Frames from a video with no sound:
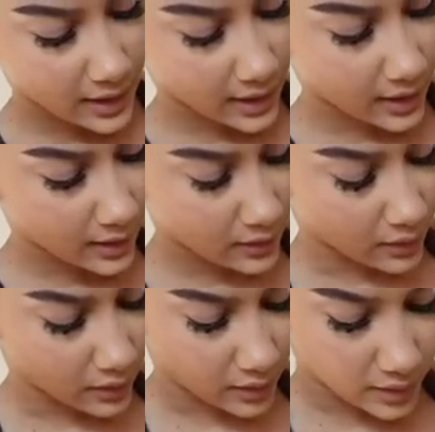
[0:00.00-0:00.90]
and
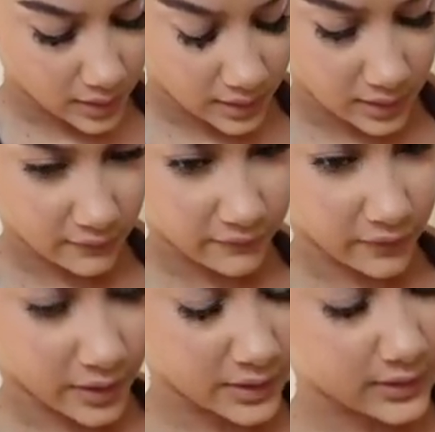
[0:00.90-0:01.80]
on the
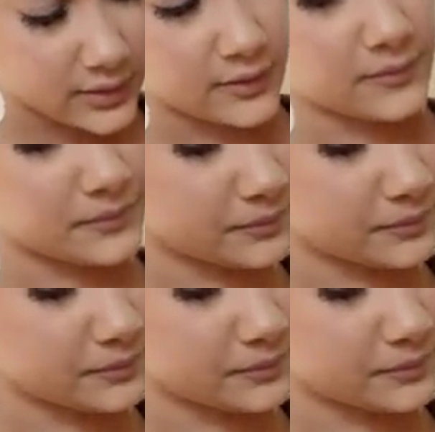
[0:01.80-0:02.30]
front.